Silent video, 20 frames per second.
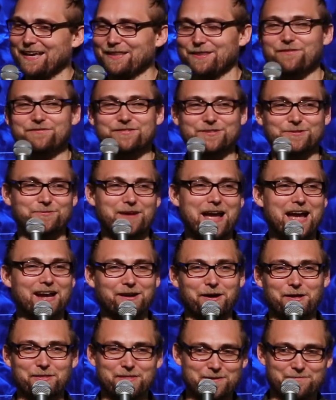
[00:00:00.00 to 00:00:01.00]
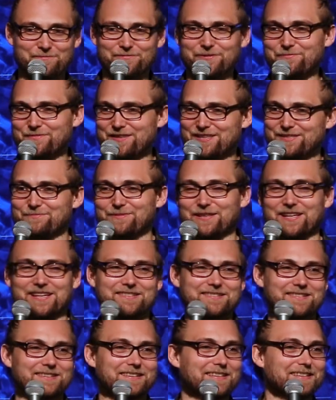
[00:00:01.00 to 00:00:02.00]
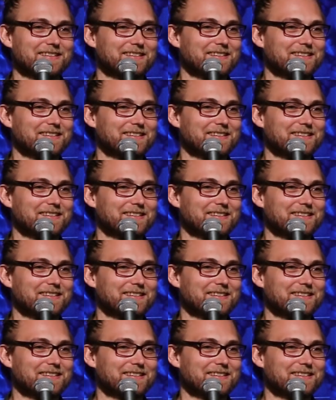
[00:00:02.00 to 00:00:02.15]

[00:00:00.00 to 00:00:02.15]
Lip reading: I love to rag on them from this place